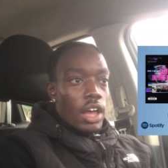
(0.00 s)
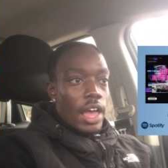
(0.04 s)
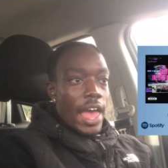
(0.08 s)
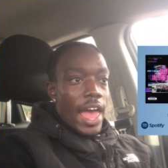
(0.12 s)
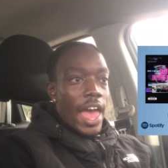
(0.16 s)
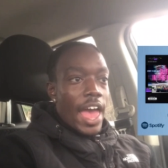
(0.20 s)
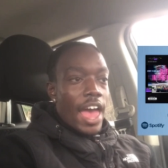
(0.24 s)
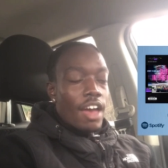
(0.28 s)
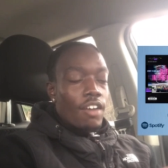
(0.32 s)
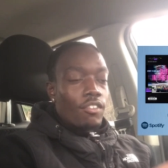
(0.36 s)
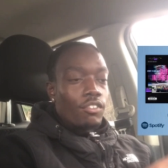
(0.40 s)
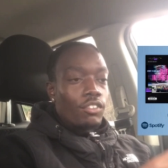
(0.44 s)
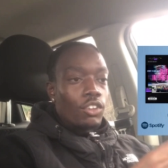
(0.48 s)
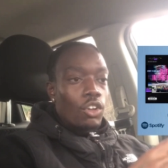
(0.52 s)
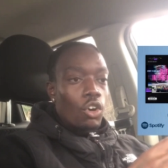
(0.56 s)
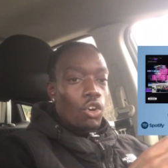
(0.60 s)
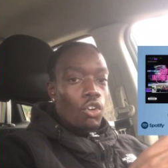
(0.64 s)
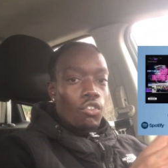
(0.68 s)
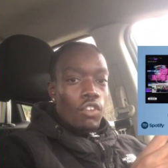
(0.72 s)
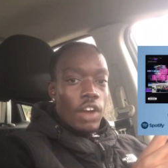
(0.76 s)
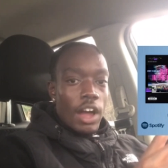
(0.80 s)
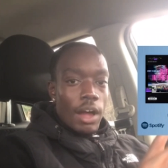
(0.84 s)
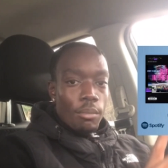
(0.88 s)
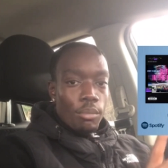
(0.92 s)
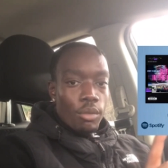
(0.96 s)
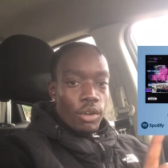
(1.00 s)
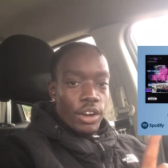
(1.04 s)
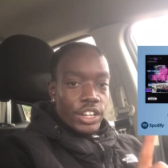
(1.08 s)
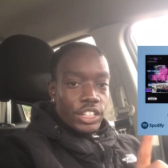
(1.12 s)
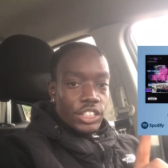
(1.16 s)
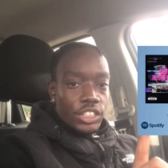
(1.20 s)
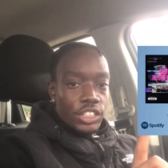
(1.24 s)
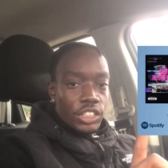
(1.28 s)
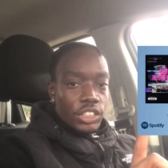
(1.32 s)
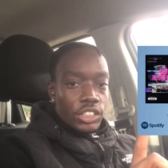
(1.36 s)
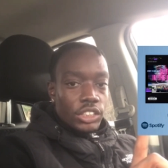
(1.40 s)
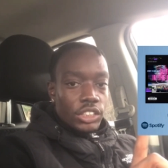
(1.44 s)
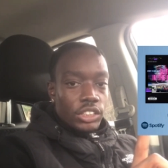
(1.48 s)
have low
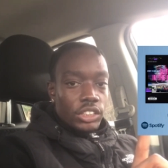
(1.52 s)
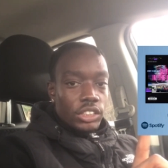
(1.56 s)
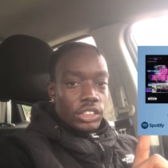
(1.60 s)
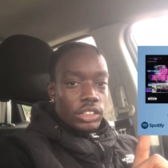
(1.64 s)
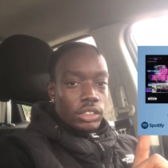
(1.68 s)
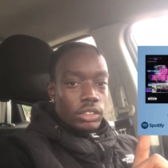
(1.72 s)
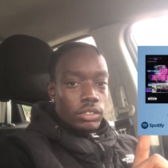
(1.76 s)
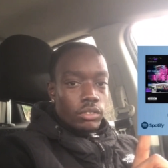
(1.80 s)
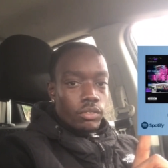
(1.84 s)
vibrations,